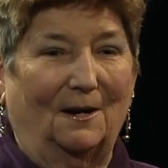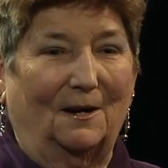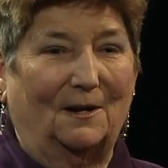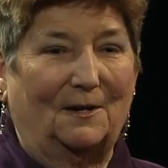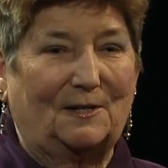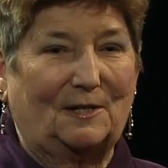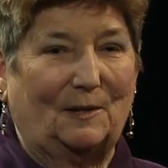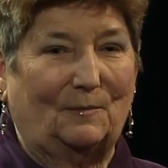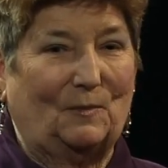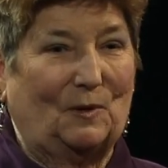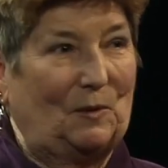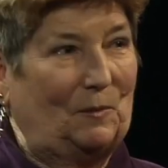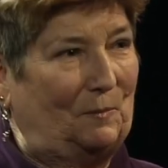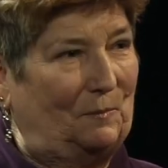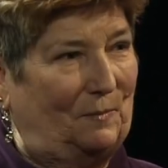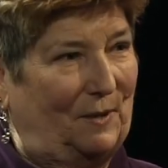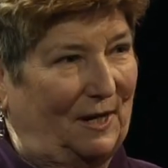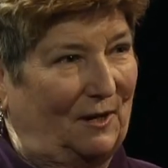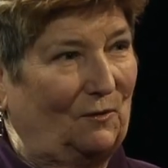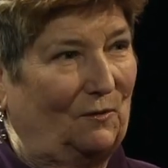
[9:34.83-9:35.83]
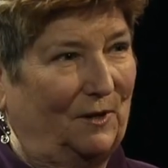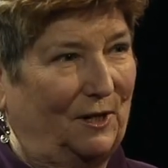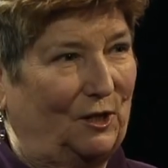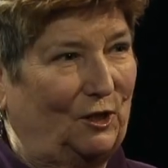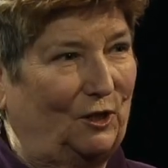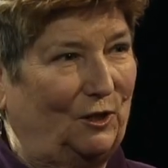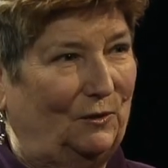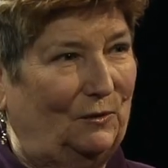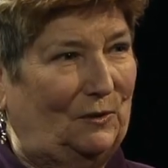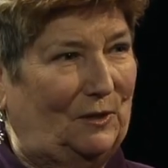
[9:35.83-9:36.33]
some of the bigger
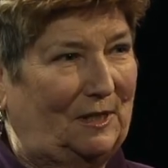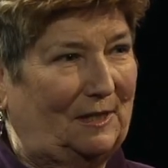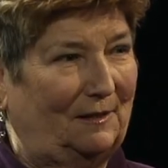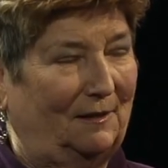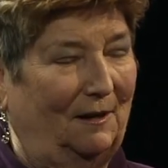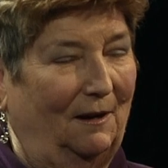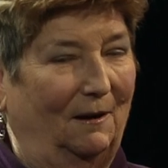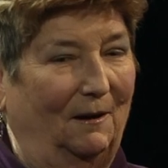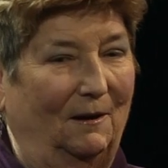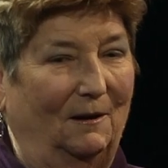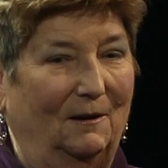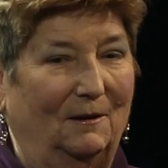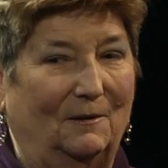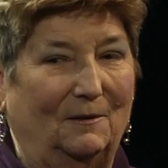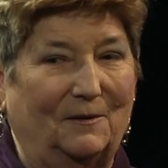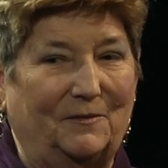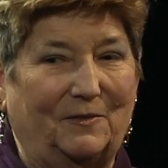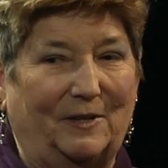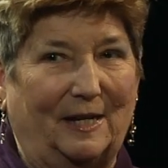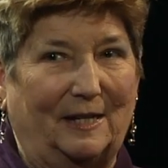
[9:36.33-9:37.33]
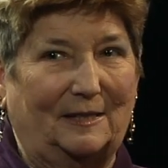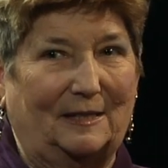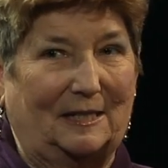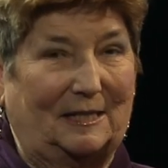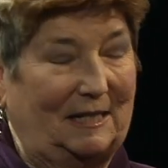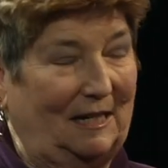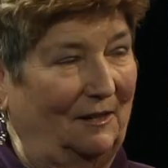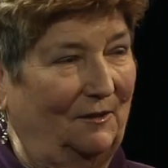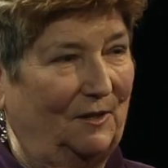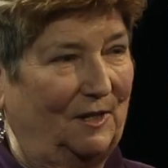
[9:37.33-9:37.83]
issues that the
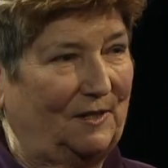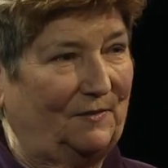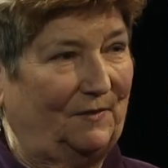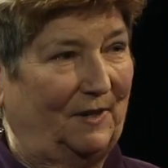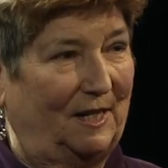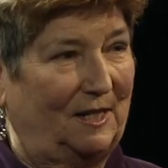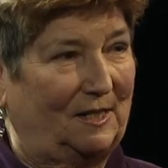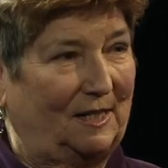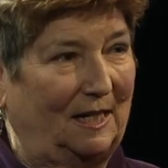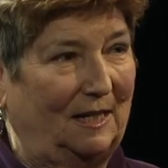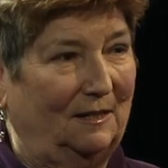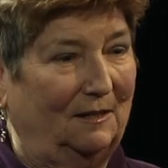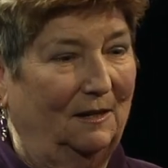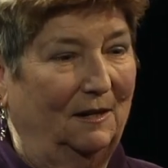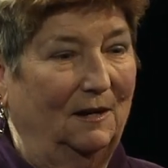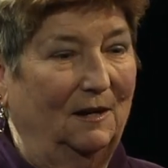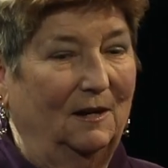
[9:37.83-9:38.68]
town is facing.